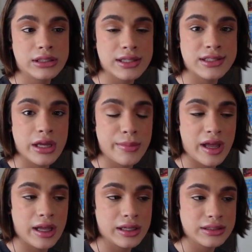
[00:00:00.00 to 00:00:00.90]
get some
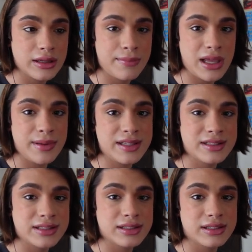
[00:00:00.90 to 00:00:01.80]

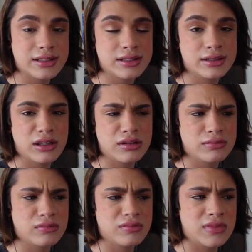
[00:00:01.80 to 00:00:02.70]
babies.
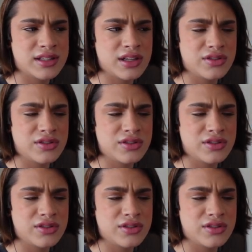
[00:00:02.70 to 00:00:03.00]
That